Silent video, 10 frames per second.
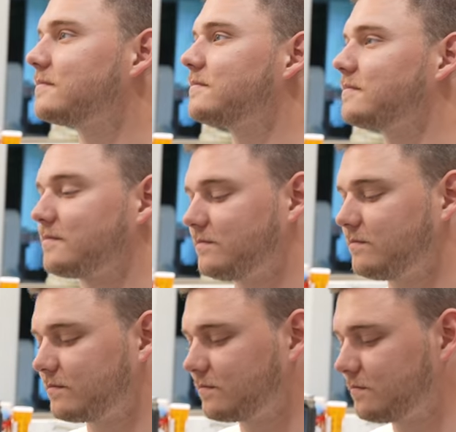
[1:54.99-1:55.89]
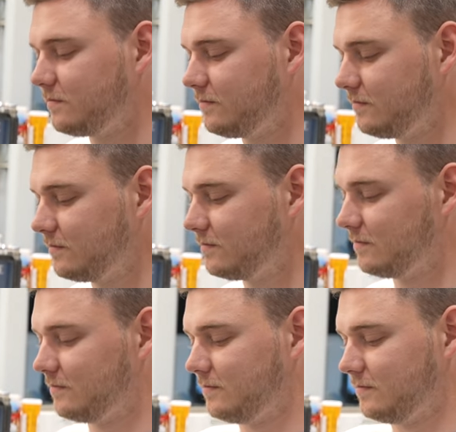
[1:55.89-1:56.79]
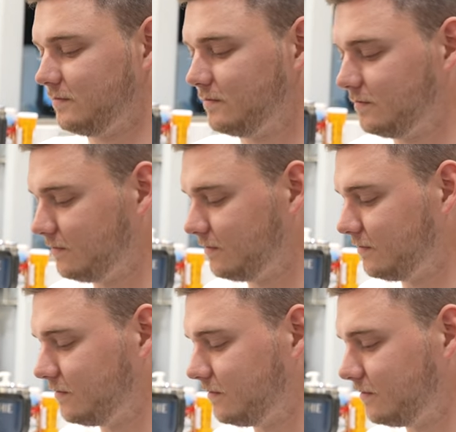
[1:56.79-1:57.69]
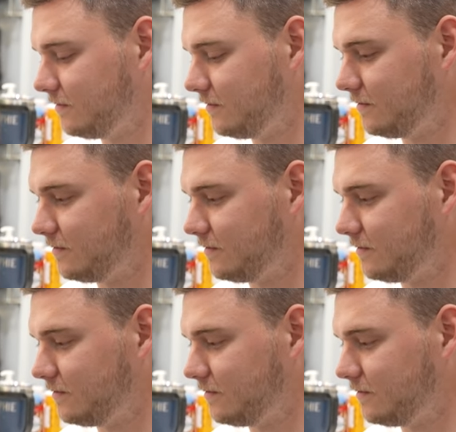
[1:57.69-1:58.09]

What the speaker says: This person isn't speaking.